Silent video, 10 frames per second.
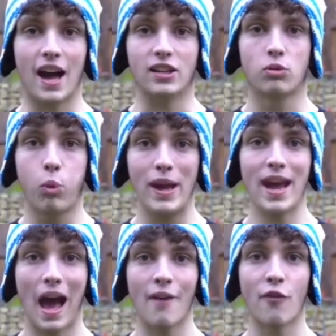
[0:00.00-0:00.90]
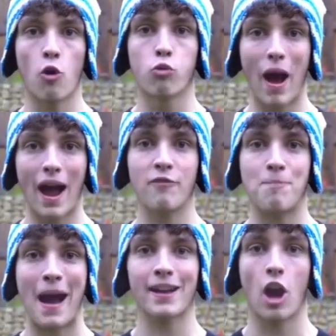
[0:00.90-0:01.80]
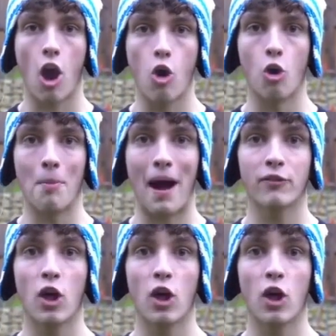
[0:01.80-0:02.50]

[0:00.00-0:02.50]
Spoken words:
guys, we have arrived back home.